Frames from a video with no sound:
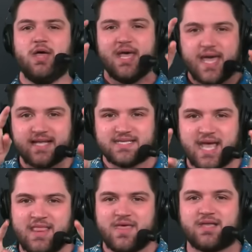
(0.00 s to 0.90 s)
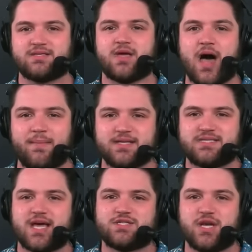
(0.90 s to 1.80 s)
It's in the comment
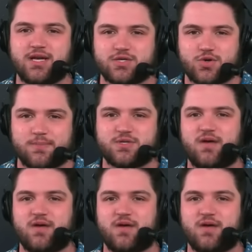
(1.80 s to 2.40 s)
section and description